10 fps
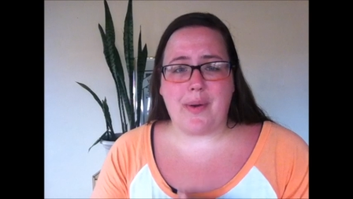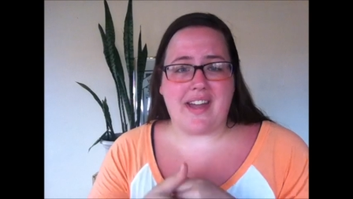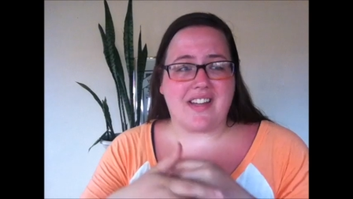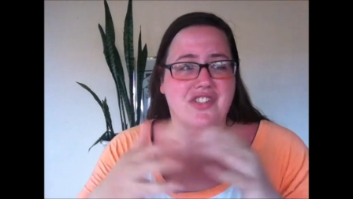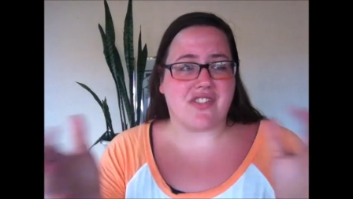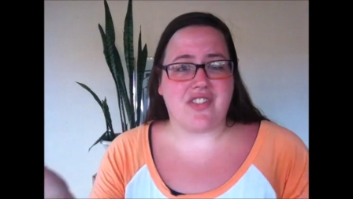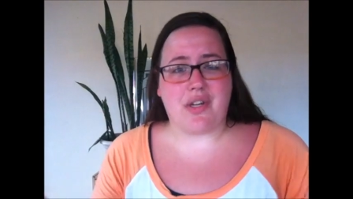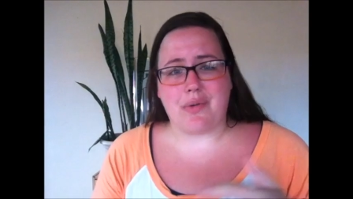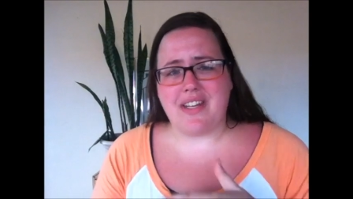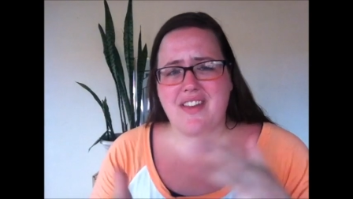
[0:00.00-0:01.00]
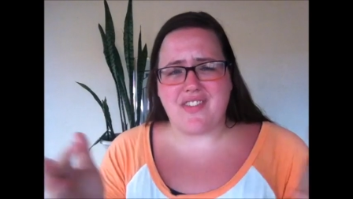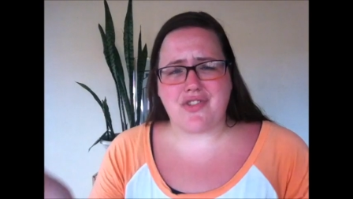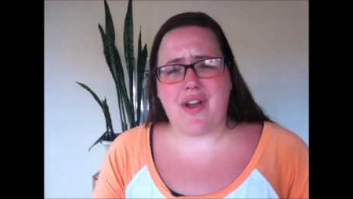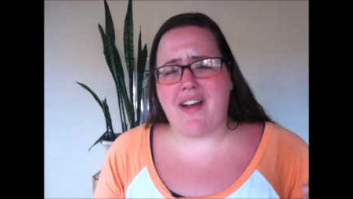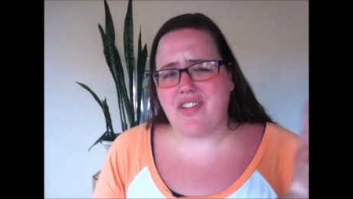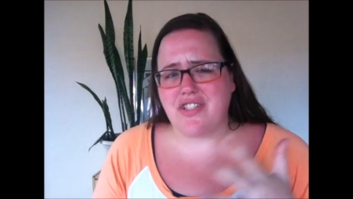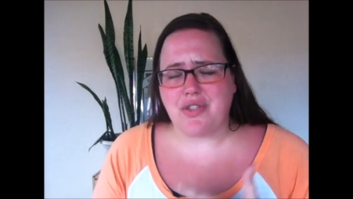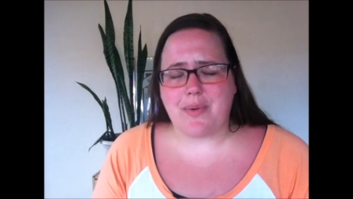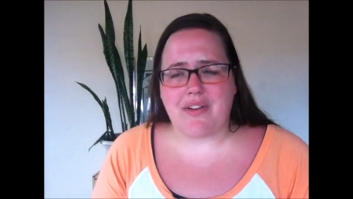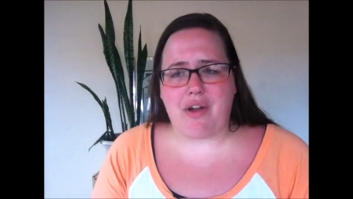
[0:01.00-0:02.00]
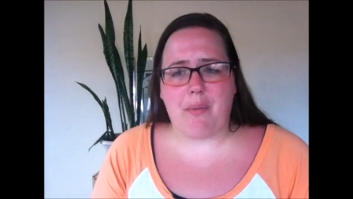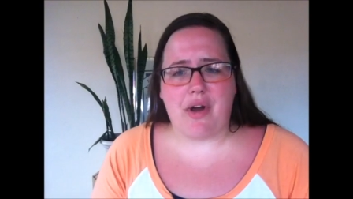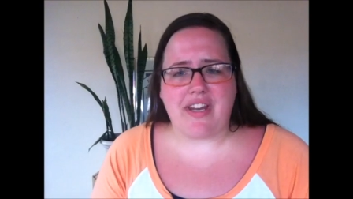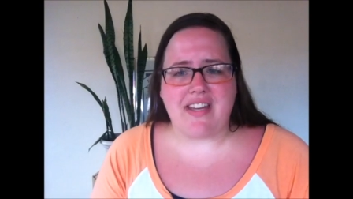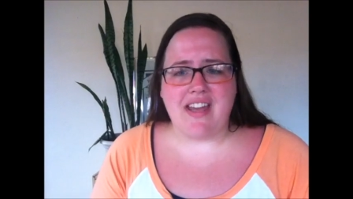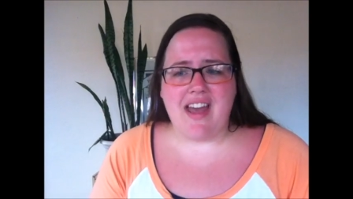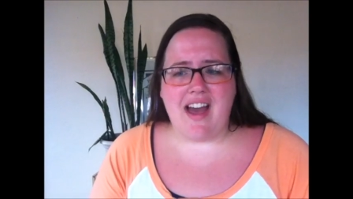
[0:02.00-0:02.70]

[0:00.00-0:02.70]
quick and just, you know, live and travel and do whatever I wanted.